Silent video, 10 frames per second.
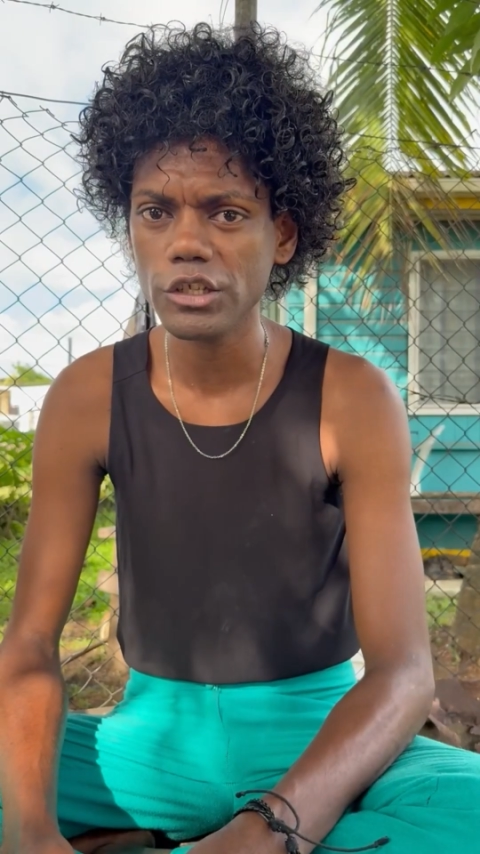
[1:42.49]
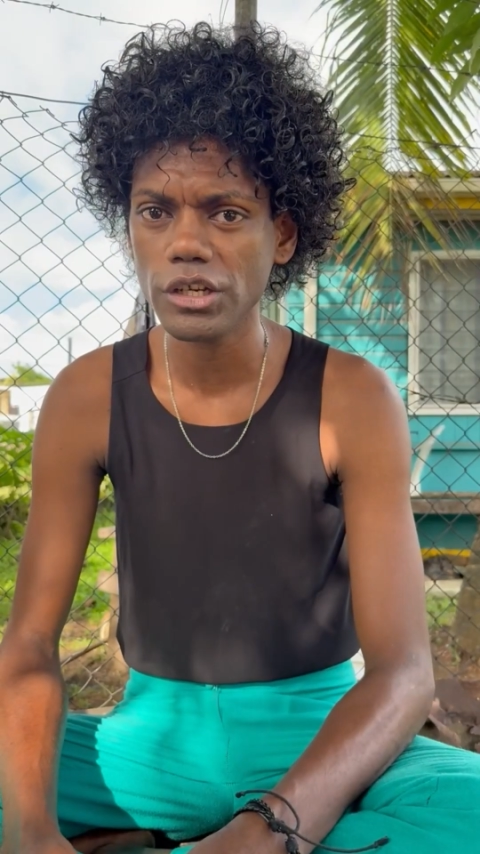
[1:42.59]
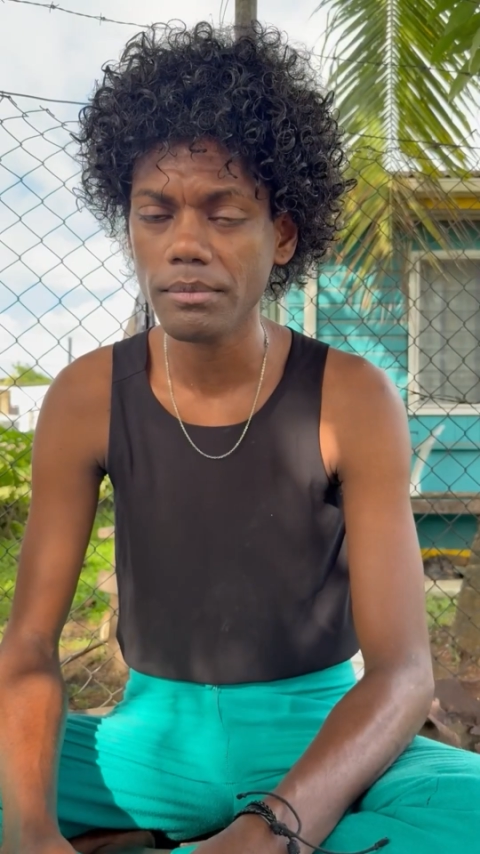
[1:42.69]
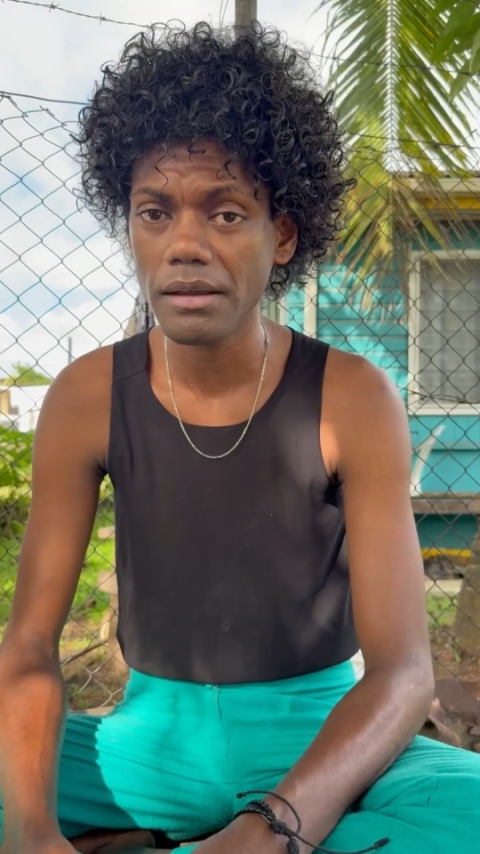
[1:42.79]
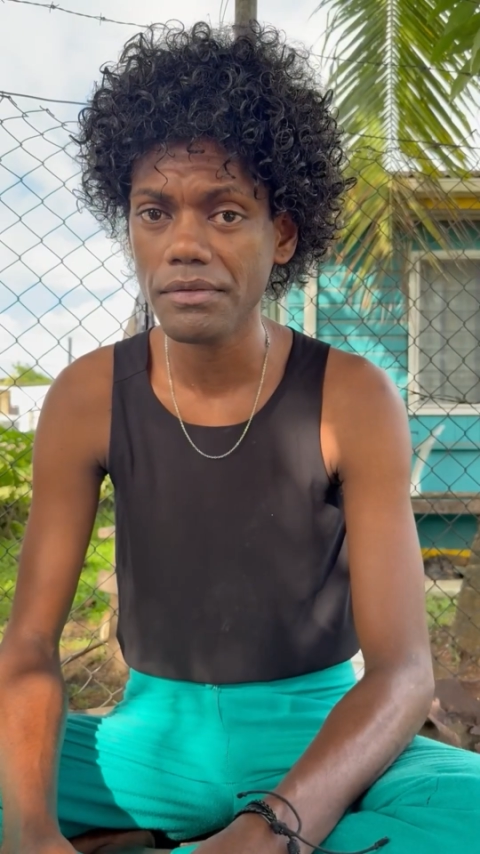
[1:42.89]

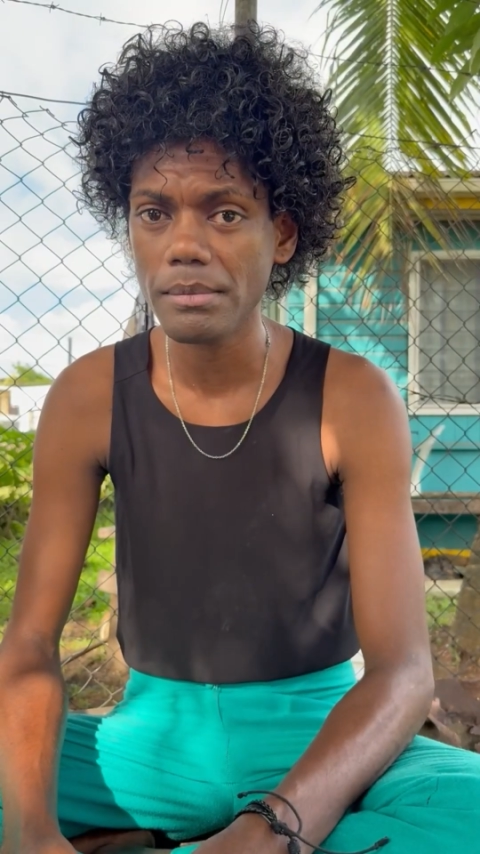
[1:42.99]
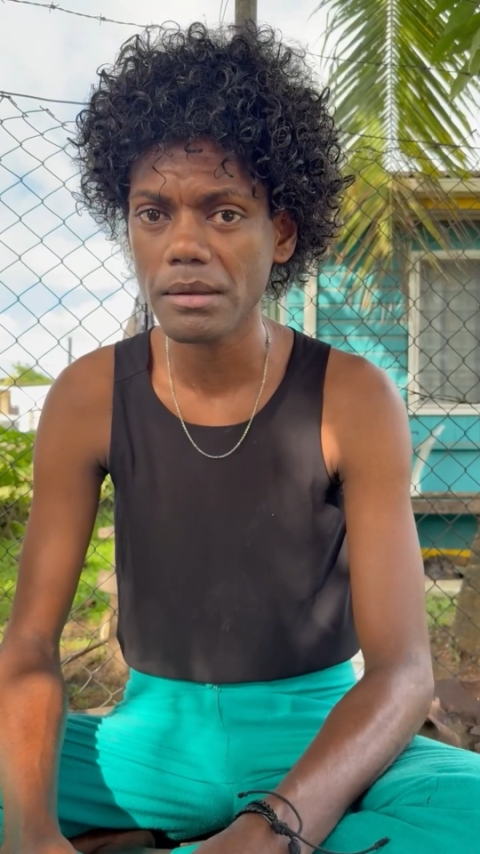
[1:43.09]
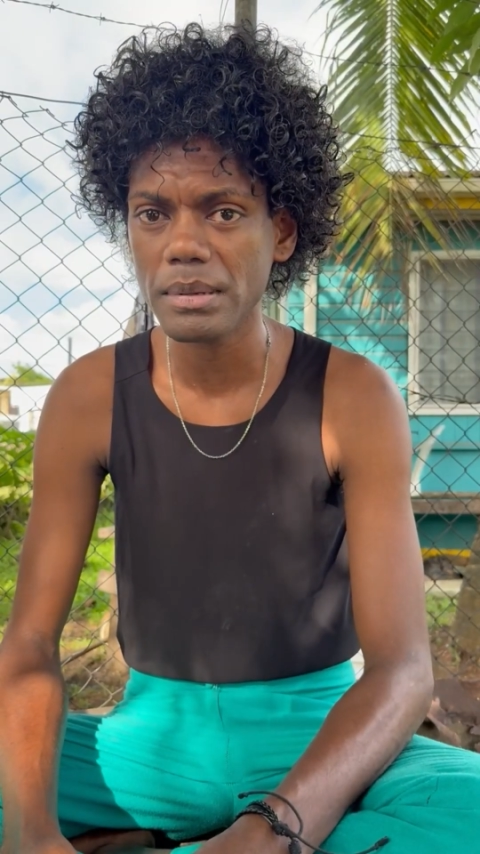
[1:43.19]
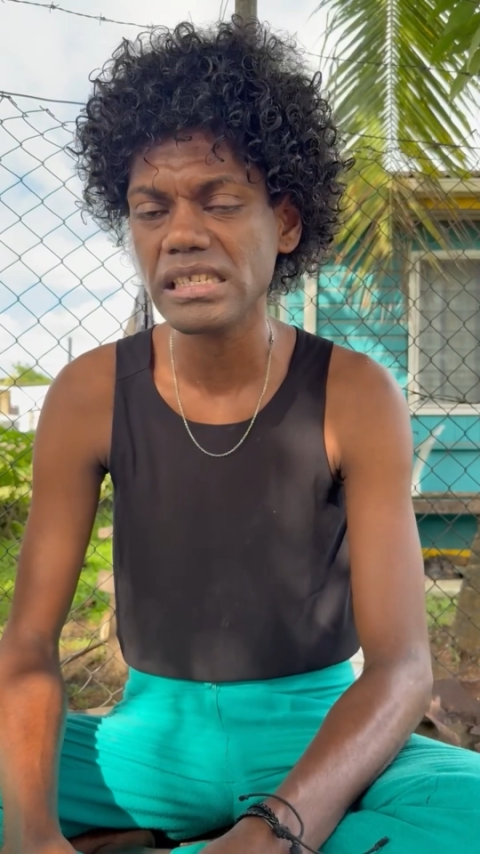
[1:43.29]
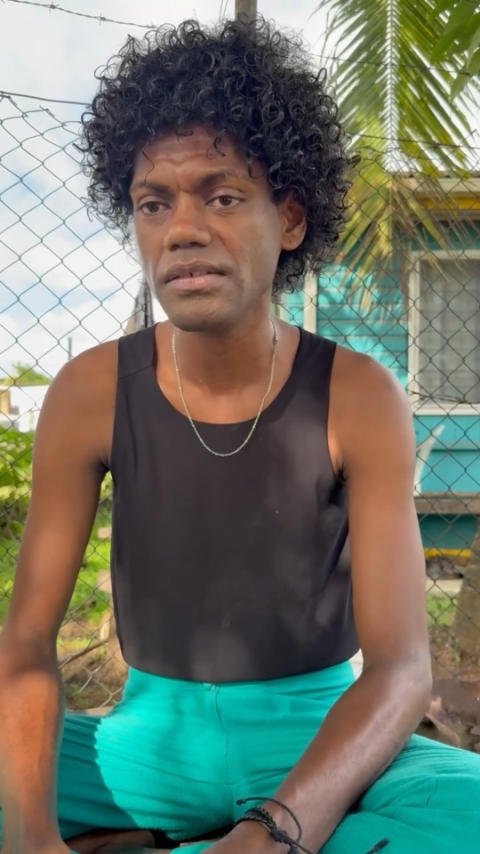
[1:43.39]
shared by
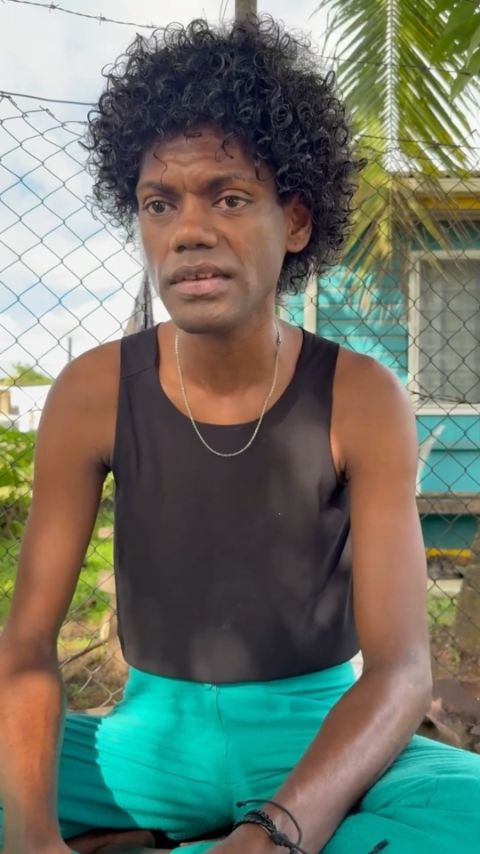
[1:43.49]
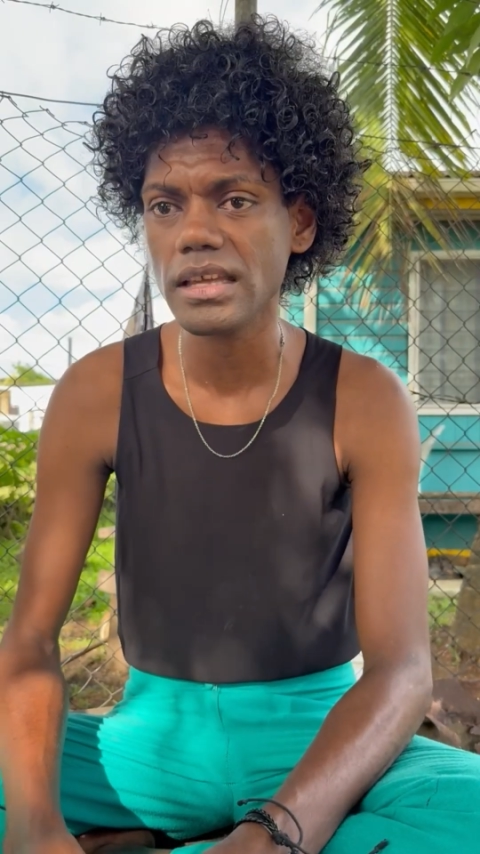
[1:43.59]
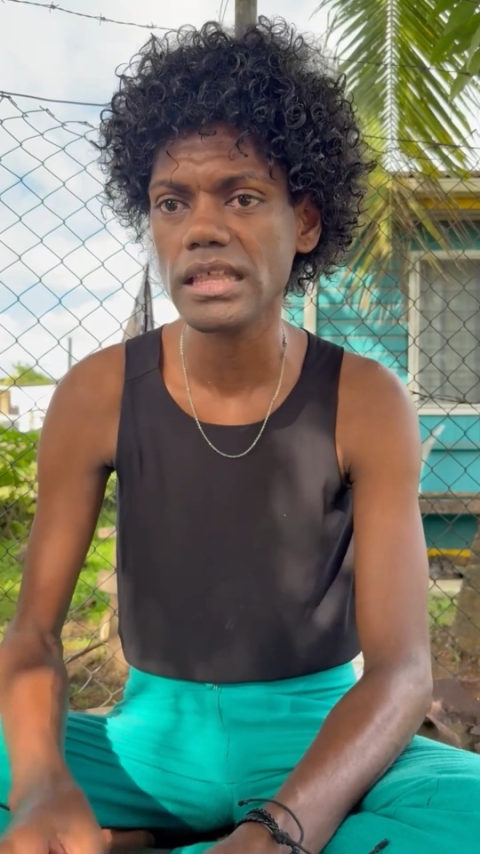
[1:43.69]
FemLINKPacific,